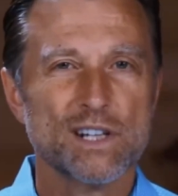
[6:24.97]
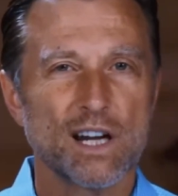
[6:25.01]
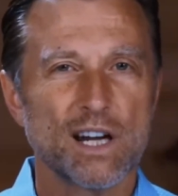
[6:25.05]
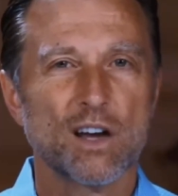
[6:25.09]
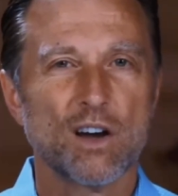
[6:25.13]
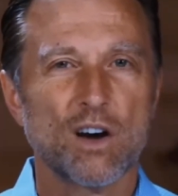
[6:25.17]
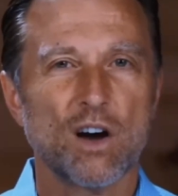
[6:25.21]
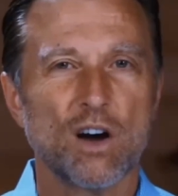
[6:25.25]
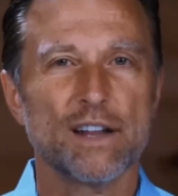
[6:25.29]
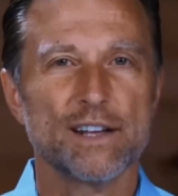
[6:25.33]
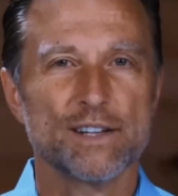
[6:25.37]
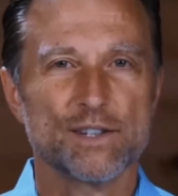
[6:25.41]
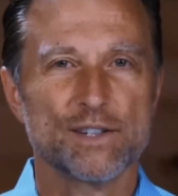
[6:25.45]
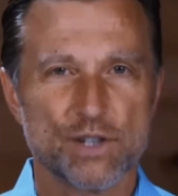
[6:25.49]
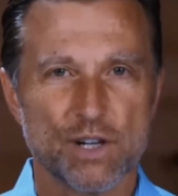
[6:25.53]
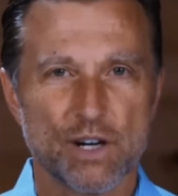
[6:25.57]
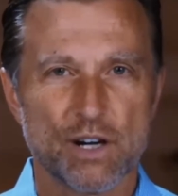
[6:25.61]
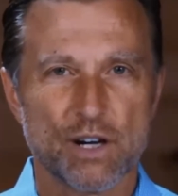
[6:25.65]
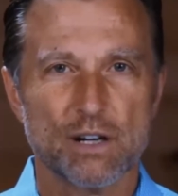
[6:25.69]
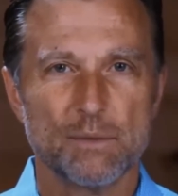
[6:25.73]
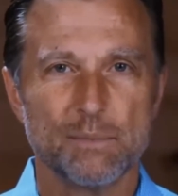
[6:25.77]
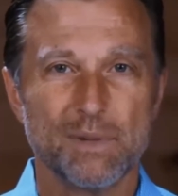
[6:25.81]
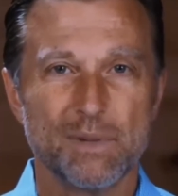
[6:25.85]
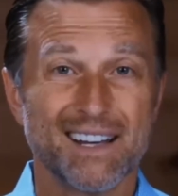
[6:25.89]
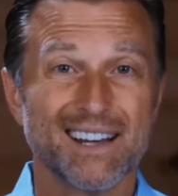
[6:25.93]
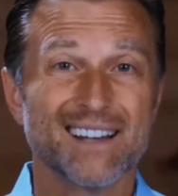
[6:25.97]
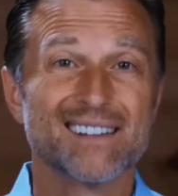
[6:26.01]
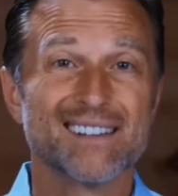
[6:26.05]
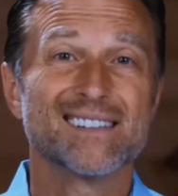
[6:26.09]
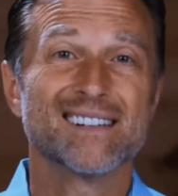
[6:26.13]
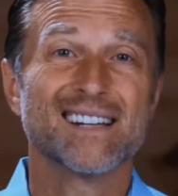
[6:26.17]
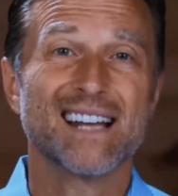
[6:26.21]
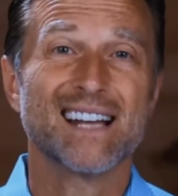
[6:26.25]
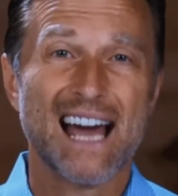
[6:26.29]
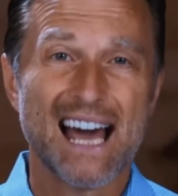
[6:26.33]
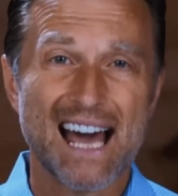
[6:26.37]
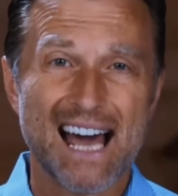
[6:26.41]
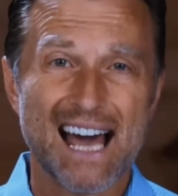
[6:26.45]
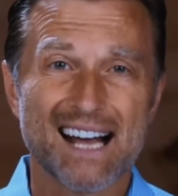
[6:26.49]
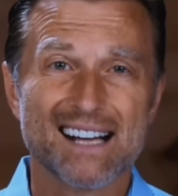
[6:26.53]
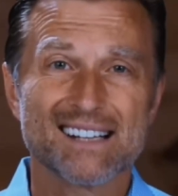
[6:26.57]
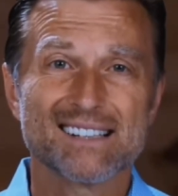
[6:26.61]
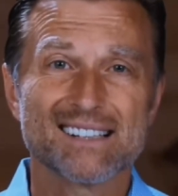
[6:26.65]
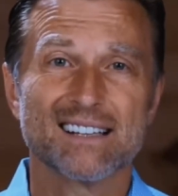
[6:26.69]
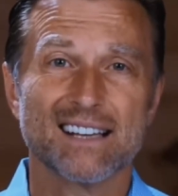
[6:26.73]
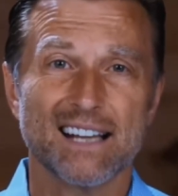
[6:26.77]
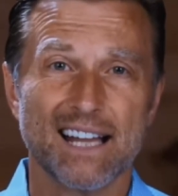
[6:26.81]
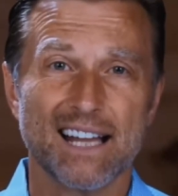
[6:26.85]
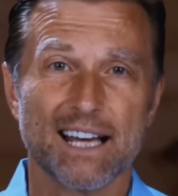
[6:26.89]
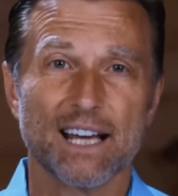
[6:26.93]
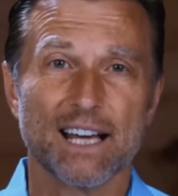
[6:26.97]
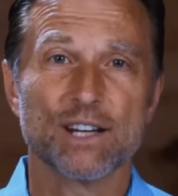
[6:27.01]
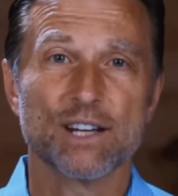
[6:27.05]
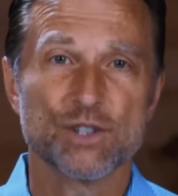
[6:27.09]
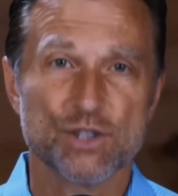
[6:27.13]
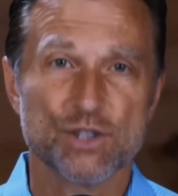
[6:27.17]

going to call it sugar because it acts like a